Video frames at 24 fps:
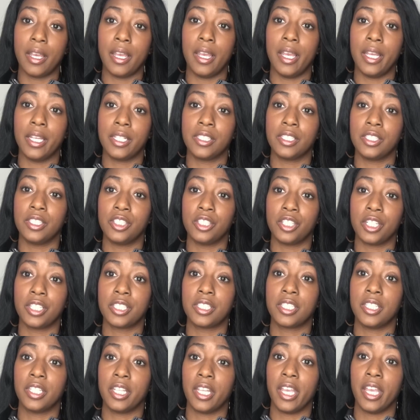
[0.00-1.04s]
I had to
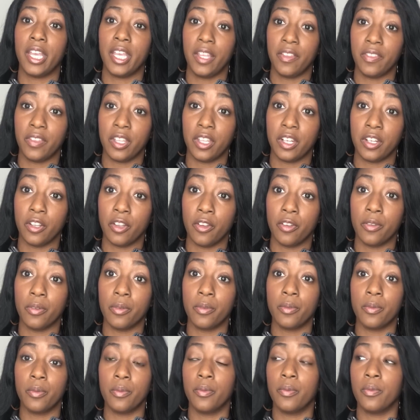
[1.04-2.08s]
adjust to that, and
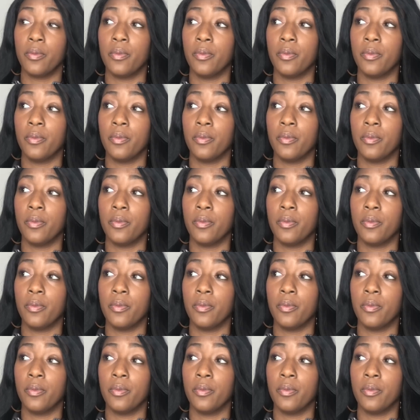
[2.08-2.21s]
then